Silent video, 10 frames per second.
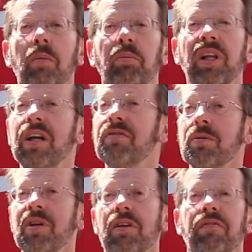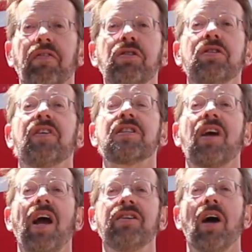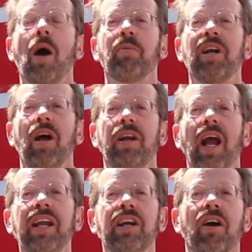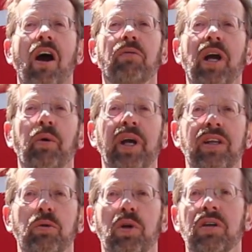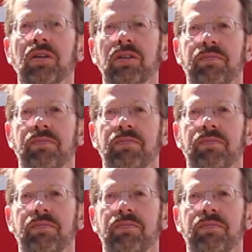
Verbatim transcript: believed to be the first of its kind to operate on any cog railway in the world.